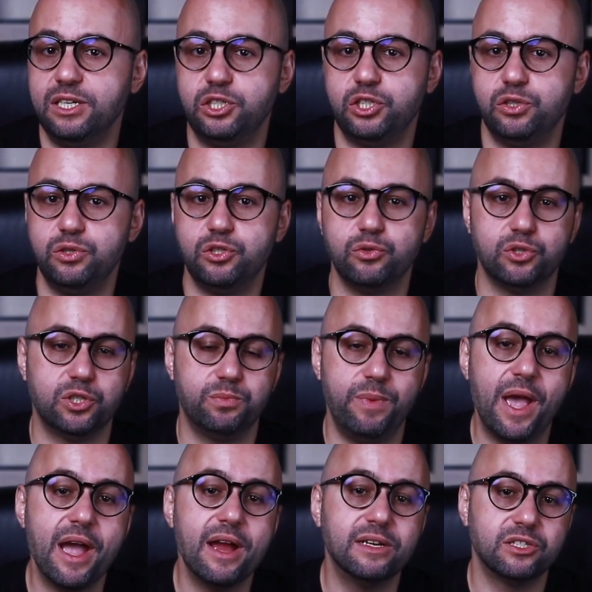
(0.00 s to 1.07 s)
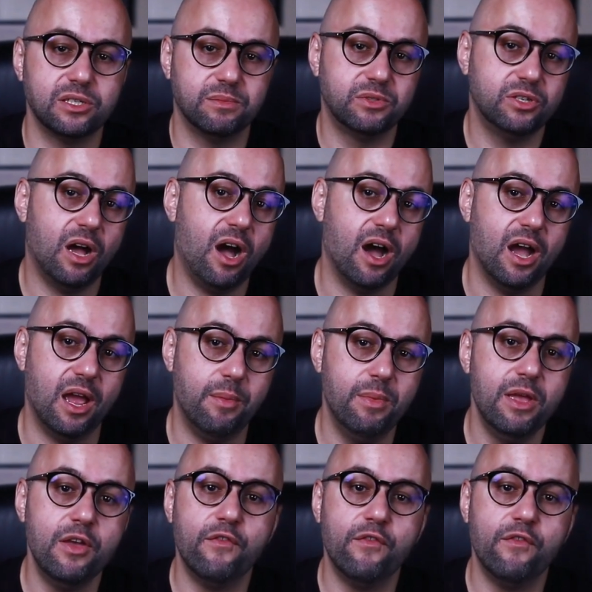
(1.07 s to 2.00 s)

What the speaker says: choose to spare some time